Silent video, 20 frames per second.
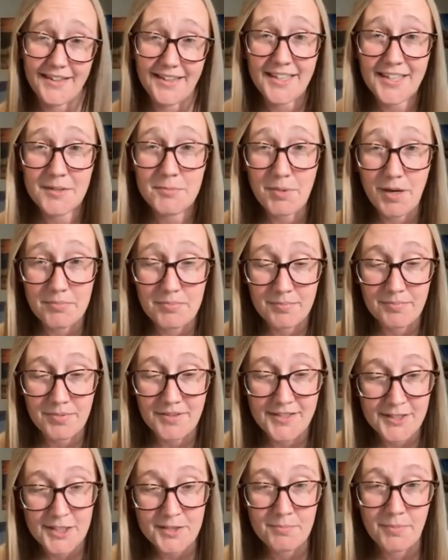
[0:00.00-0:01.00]
I can
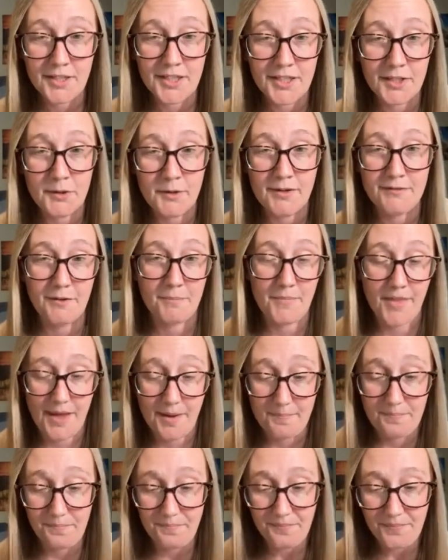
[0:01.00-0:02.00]
probably just borrow it from
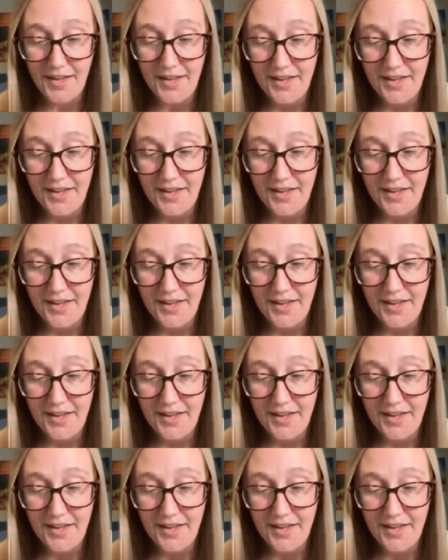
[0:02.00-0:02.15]
them.